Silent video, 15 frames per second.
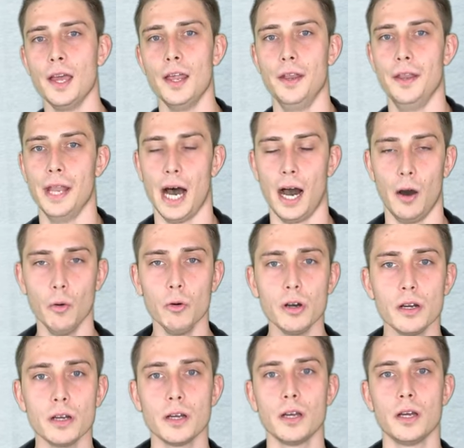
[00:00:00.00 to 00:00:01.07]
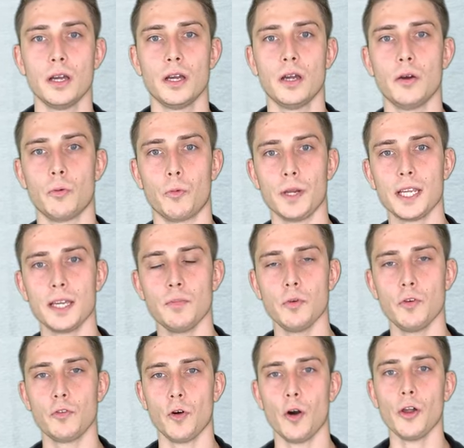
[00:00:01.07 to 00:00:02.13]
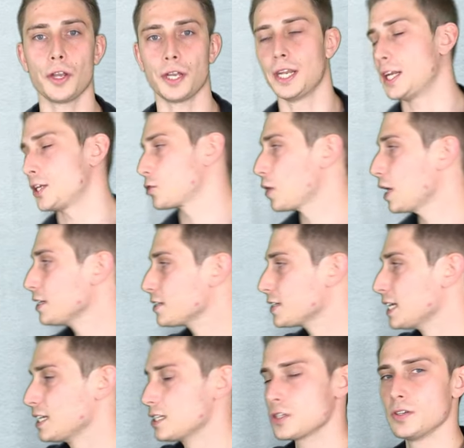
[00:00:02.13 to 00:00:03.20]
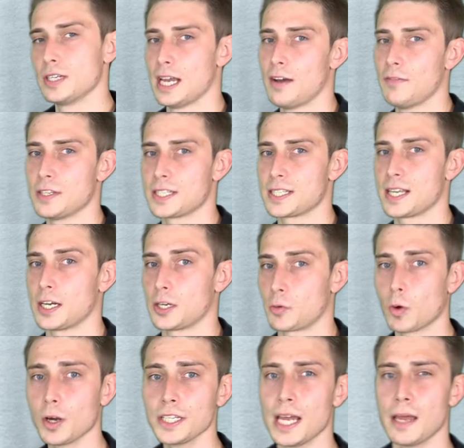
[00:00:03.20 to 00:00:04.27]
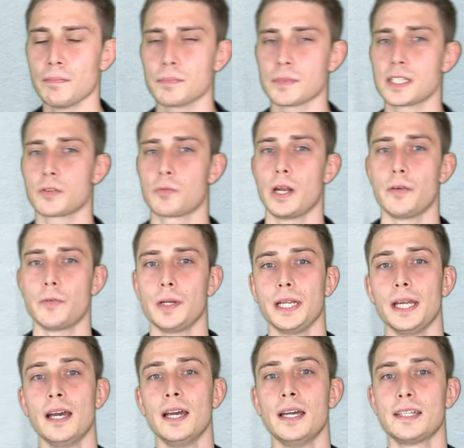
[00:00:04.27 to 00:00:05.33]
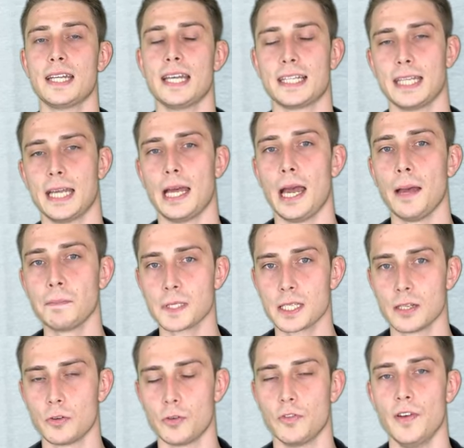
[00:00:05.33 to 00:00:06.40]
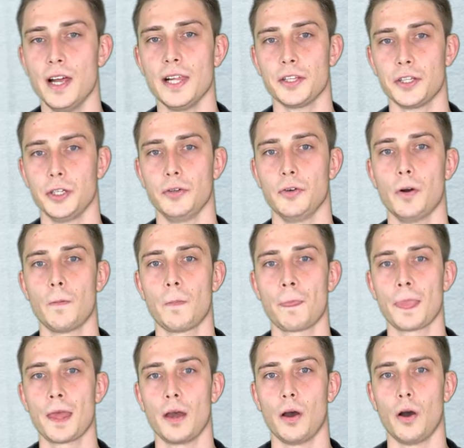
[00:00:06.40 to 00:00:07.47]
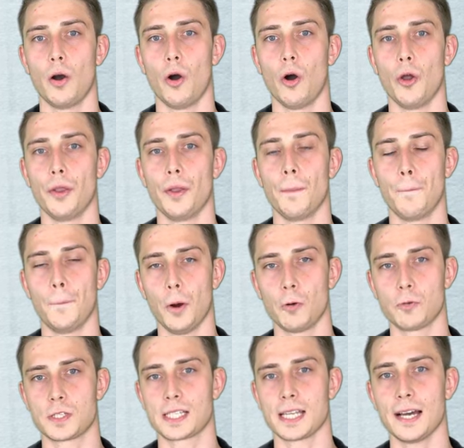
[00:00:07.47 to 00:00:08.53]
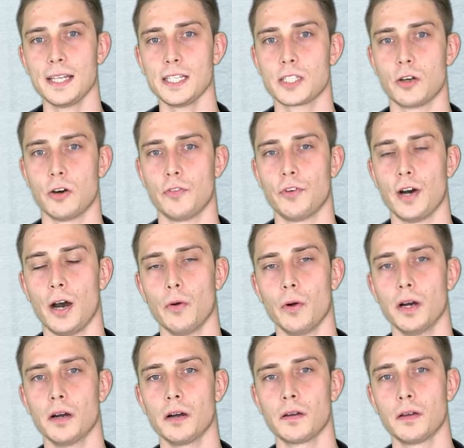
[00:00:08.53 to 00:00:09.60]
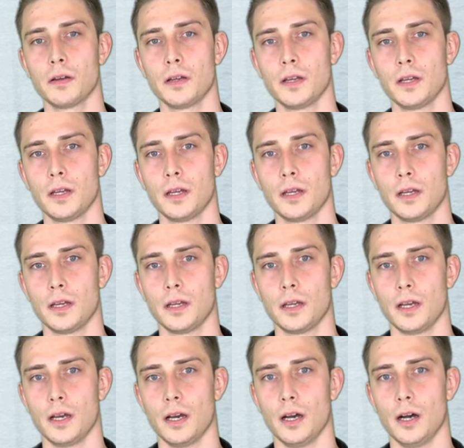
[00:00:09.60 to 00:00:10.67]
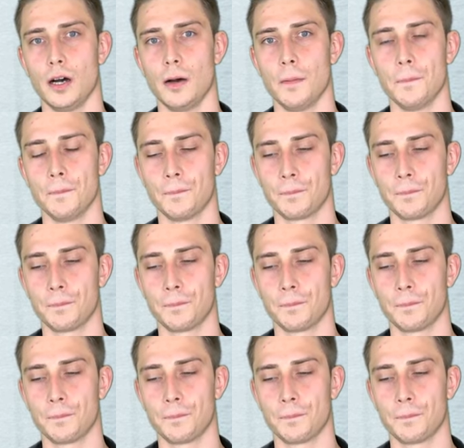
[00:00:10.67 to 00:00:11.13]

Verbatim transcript: Now we can move on and try to get to the other side. What happens when we take the absolute value on both sides of our um,